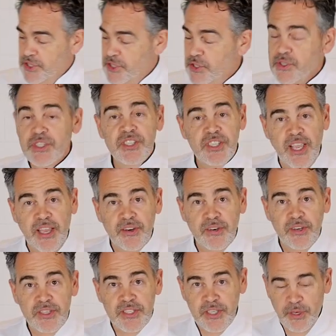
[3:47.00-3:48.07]
use a standard
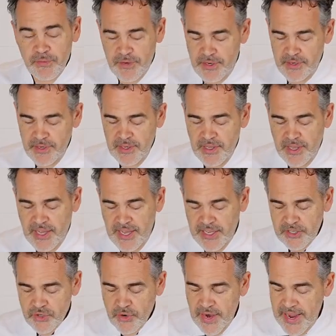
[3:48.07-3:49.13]
silver
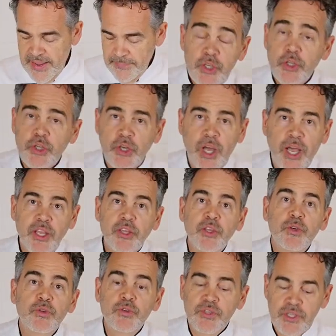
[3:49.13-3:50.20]
tray. Do not
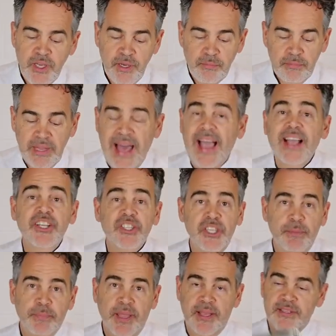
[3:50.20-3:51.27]
use black sheet
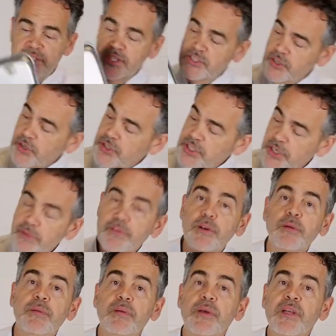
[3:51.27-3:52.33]
pans. These are silver.
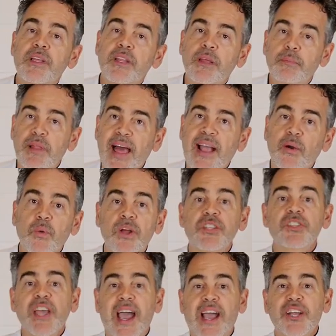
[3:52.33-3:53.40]
The black ones
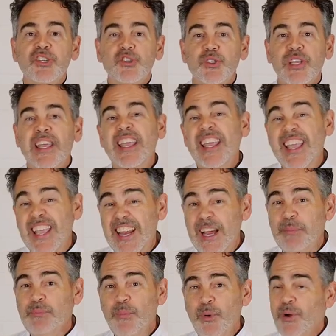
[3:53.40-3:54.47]
actually heat up
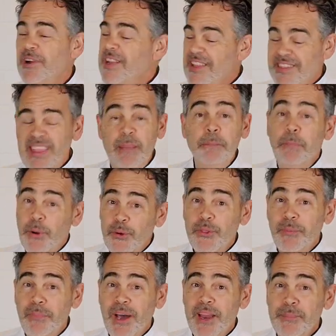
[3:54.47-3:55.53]
more. They burn the
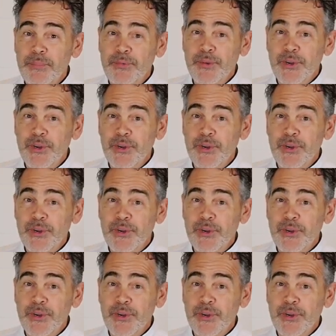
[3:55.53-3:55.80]
bottom of your